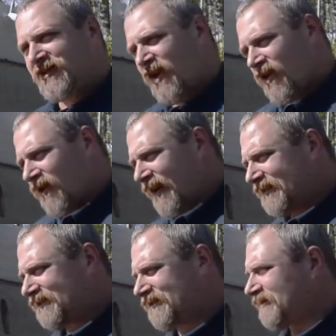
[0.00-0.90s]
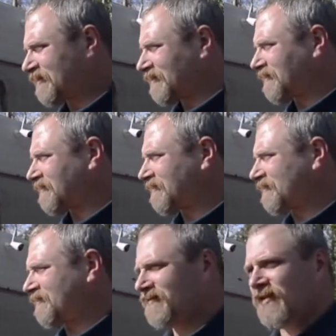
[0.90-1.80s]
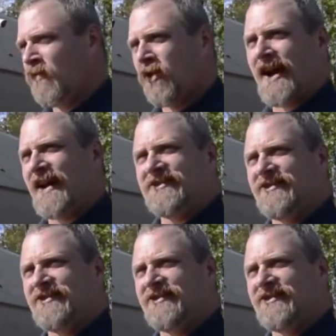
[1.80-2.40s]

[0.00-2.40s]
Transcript: So it's, we're kind of